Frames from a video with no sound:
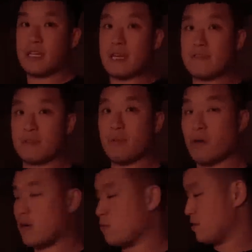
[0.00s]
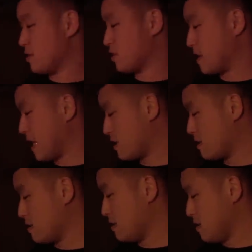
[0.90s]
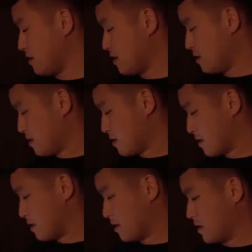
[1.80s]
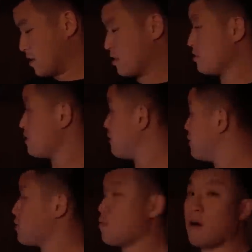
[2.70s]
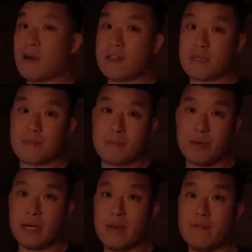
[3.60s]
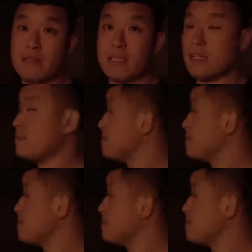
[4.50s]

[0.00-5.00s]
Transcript: could have support and it won't just crack. So the jacuzzi filled with water is going to be pretty heavy, they said.